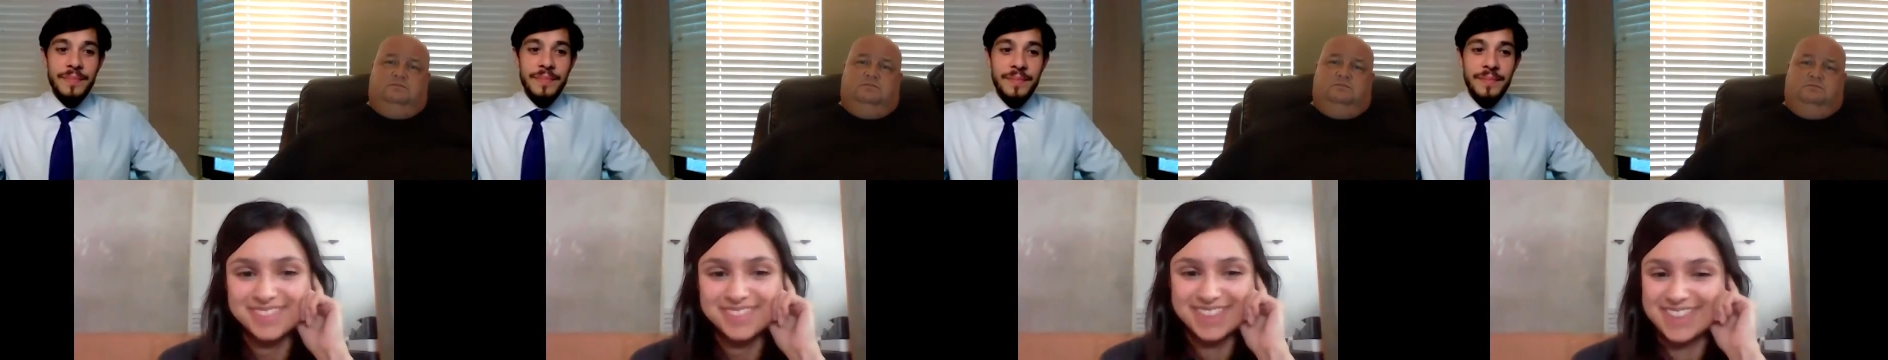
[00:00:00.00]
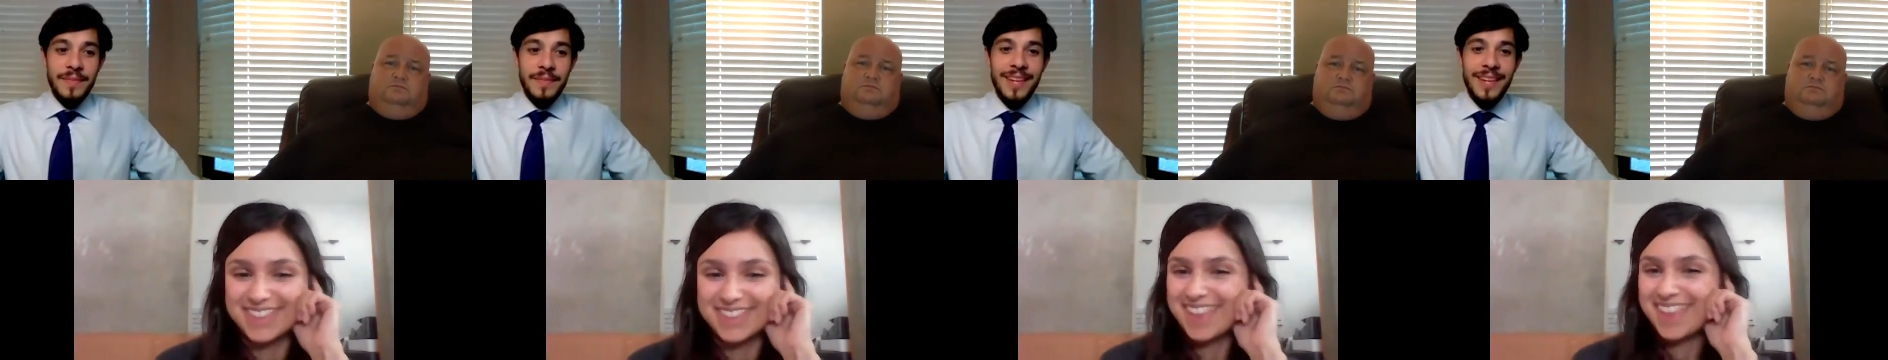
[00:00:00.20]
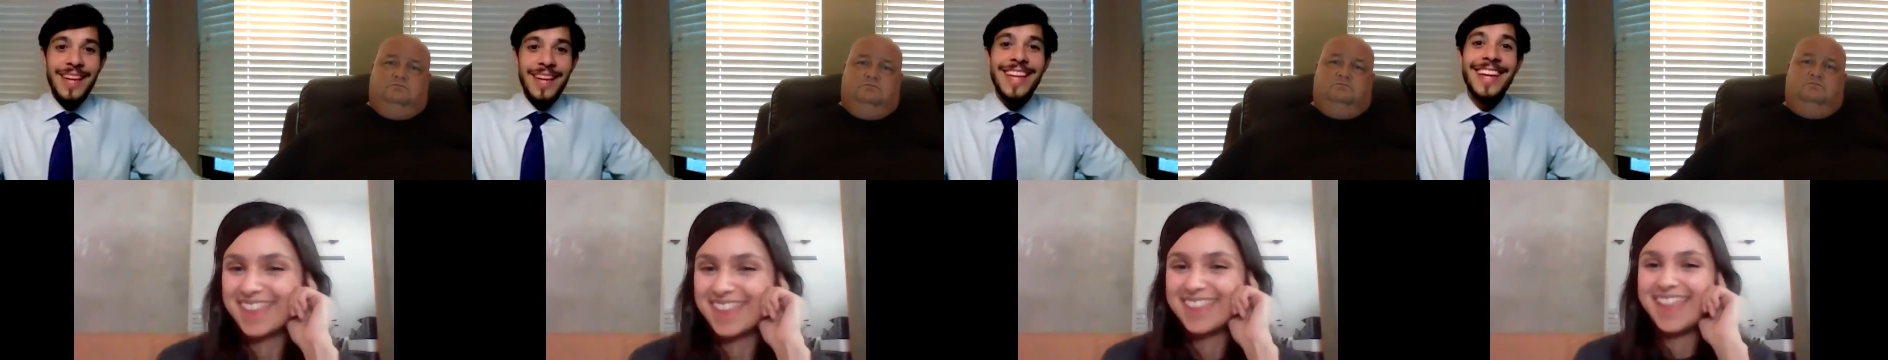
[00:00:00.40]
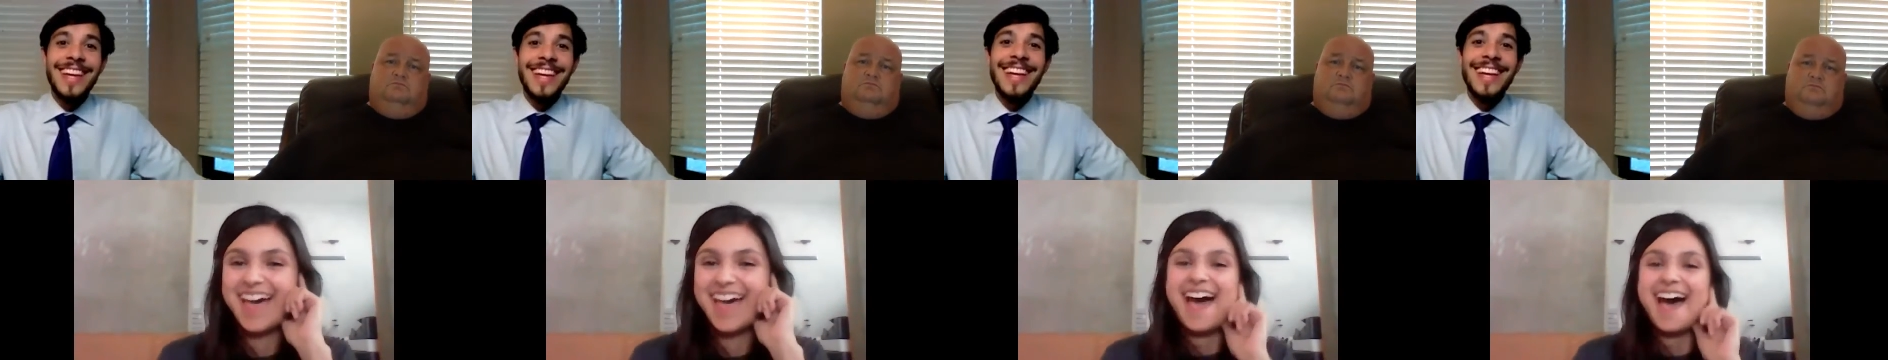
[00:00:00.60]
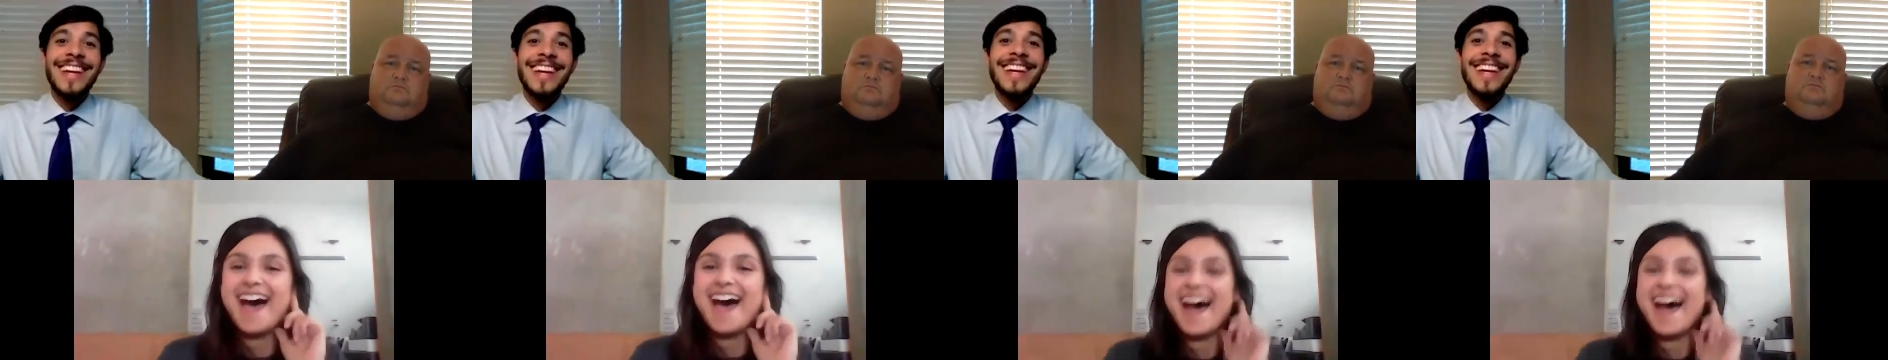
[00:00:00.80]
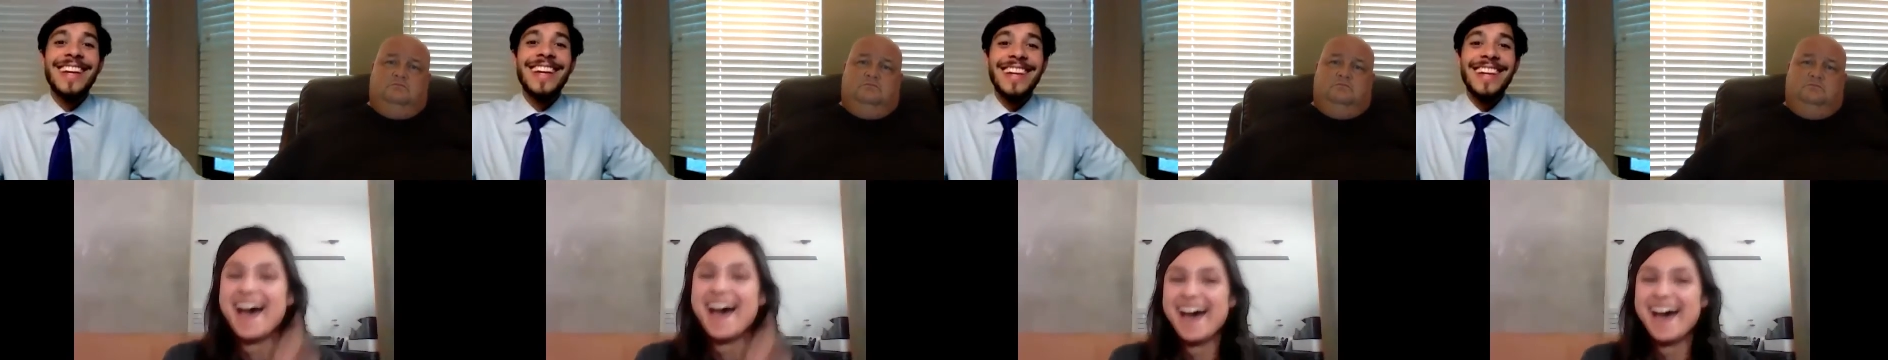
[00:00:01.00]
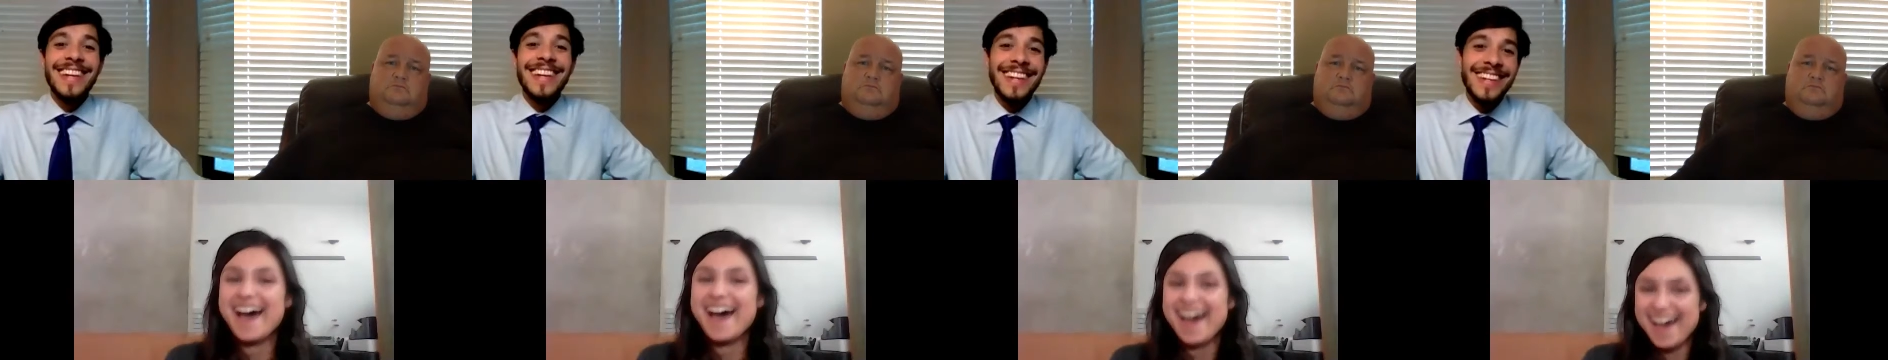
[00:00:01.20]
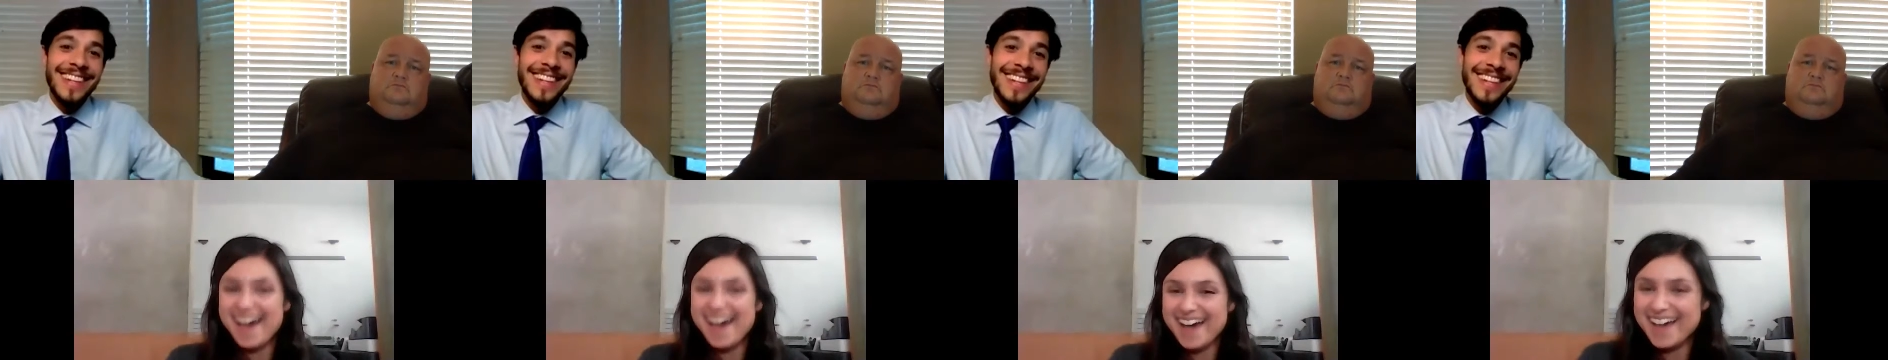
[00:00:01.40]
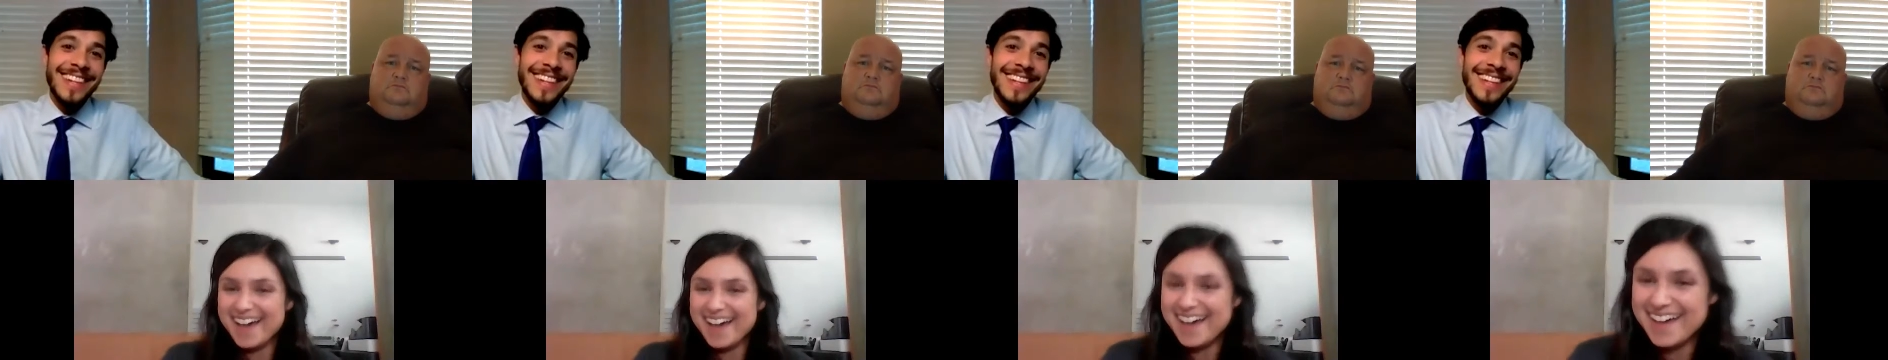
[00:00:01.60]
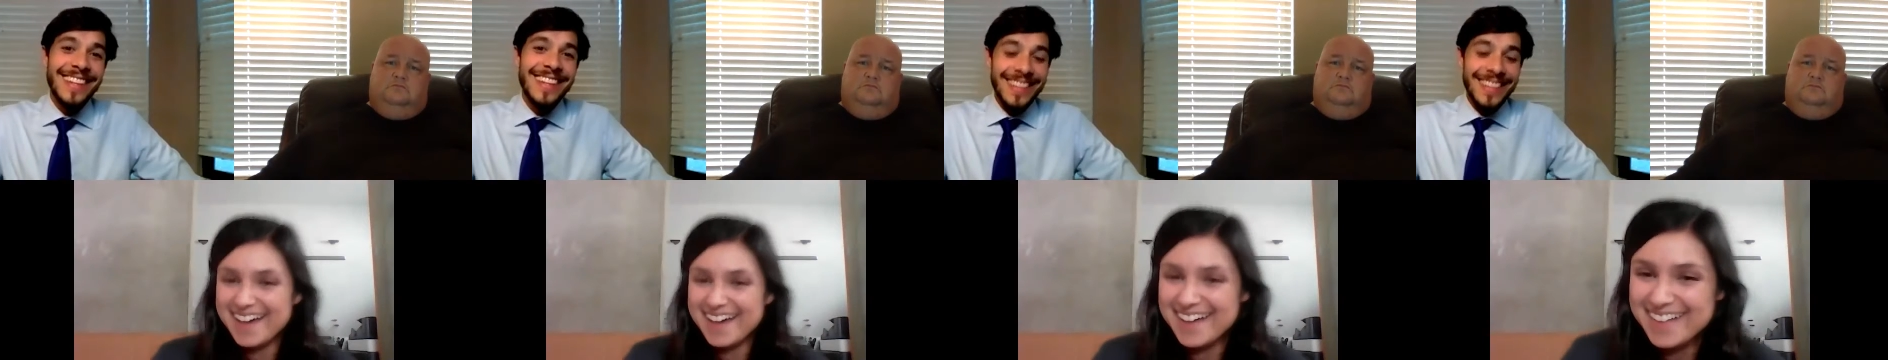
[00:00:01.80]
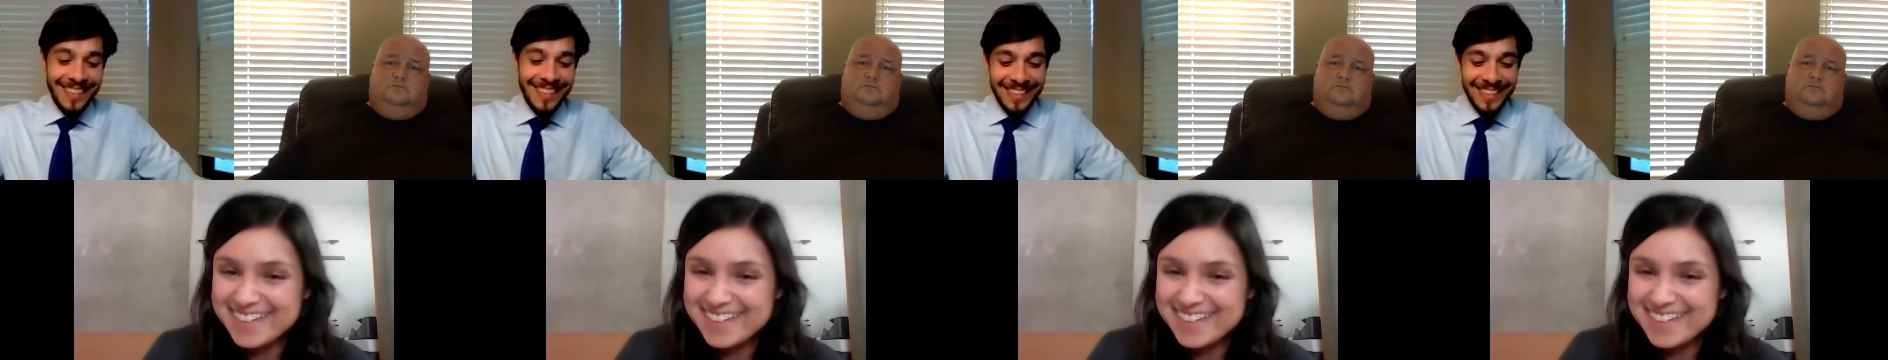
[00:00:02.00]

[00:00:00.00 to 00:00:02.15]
(silence)